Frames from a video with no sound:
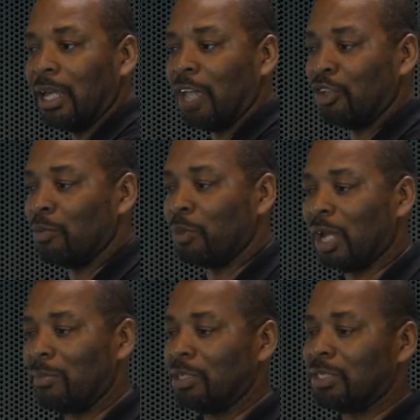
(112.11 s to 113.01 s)
and you
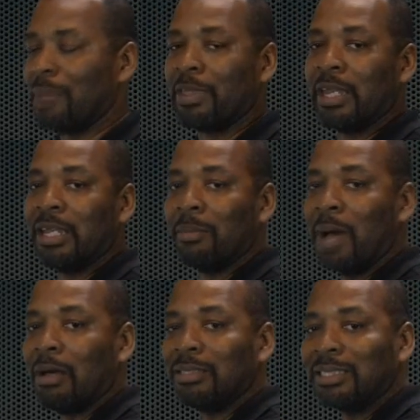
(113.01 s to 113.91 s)
bringing me something in
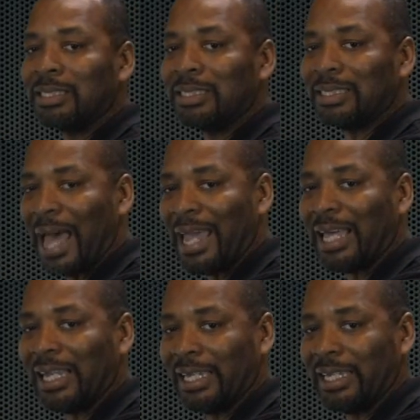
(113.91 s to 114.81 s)
about
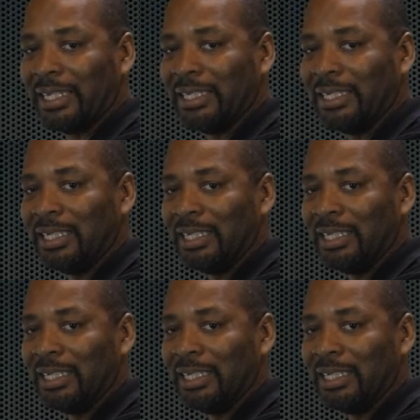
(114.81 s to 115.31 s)
cycling,